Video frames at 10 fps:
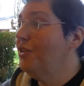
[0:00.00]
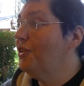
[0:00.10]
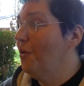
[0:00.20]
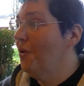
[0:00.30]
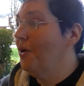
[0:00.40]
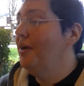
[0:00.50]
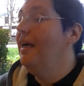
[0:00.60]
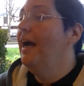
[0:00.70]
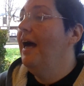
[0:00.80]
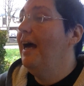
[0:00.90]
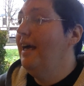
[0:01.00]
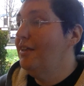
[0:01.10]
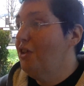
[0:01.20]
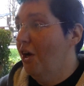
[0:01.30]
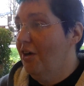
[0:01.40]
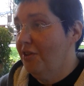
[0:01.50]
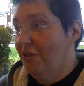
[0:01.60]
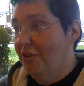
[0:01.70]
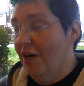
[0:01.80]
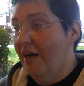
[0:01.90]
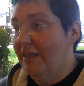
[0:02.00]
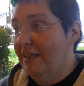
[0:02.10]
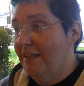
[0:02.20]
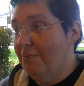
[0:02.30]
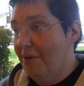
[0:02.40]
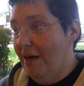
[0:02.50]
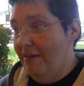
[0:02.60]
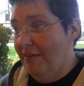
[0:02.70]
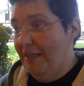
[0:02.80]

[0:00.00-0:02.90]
the door, and talk to your God in private.